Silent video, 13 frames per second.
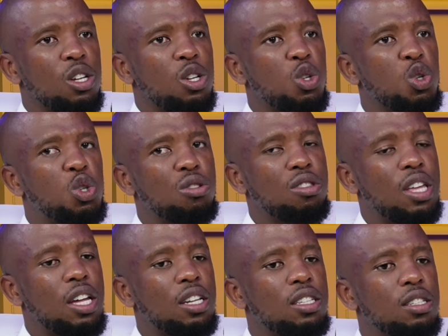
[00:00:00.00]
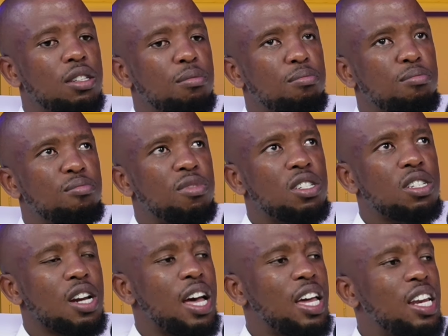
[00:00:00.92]
You should then
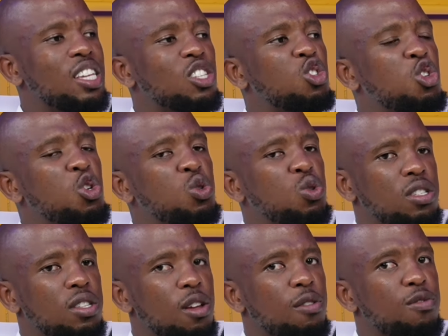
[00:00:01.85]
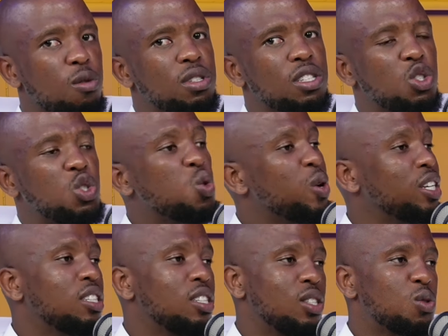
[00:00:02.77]
try and excuse yourself from
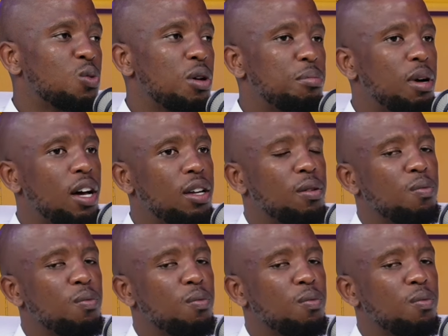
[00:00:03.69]
situations whereby